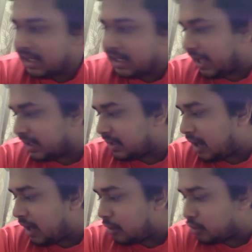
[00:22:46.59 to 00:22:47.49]
Like
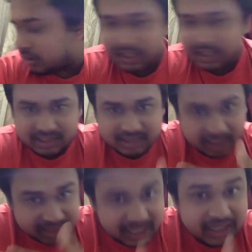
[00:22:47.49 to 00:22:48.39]
I would say
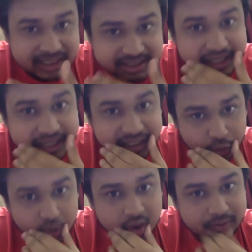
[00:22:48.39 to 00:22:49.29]
Satyan is really
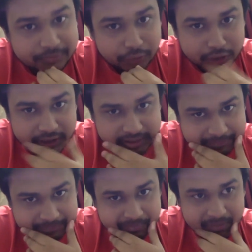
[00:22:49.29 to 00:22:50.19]
good for this.
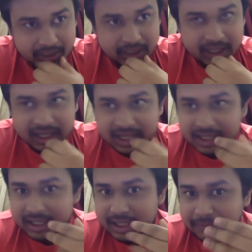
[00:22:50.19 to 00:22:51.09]
Mm-hmm.
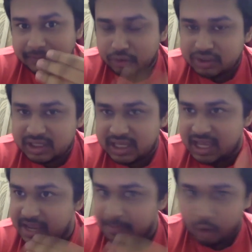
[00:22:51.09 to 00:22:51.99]
If you
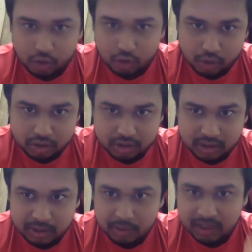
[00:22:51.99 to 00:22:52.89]
see him on court,
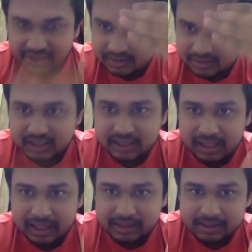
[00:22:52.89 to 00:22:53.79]
you will never see
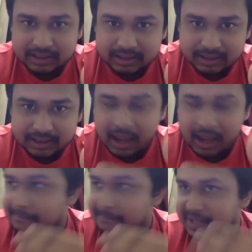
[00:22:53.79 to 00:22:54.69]
that,
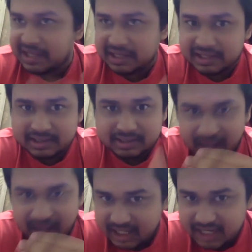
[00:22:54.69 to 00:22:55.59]
yeah, he is
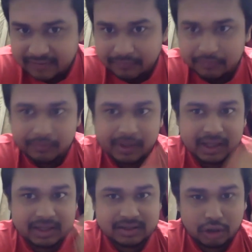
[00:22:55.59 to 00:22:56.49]
negative,
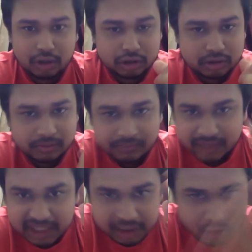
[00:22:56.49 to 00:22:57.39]
he is not
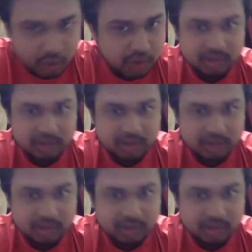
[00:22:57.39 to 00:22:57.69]
feeling good.